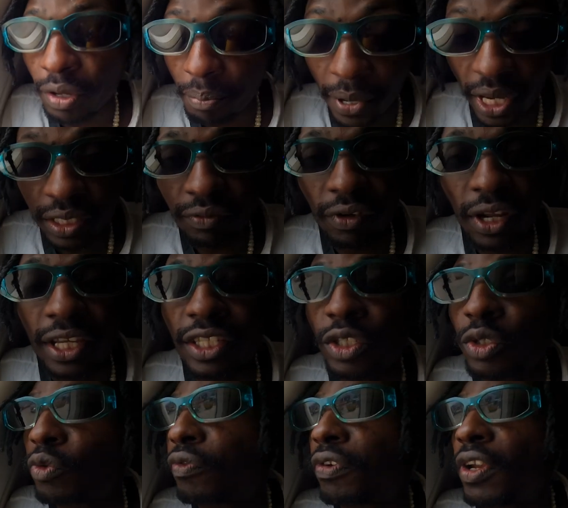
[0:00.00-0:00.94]
of the best
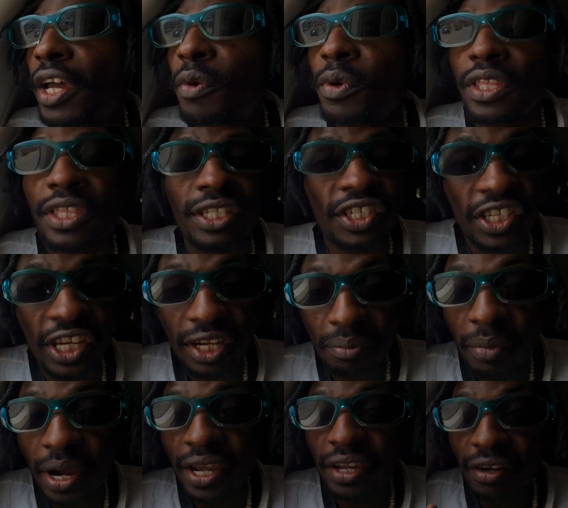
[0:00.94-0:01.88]
flights to fly with.
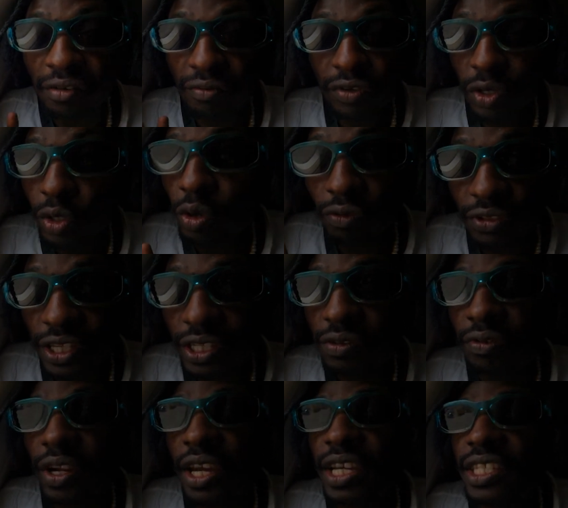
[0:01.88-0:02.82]
Check my review of
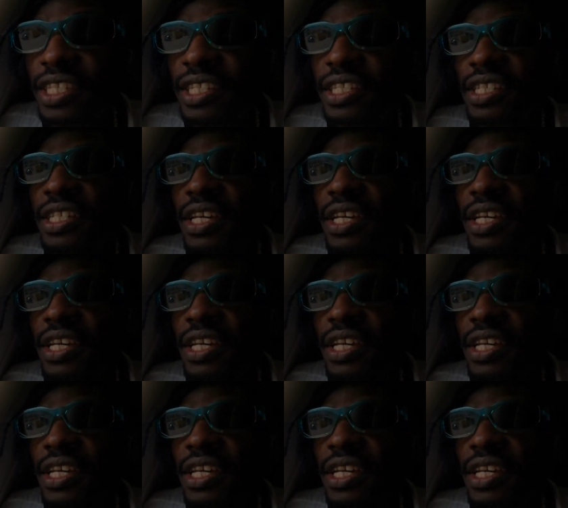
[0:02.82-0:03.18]
this flight.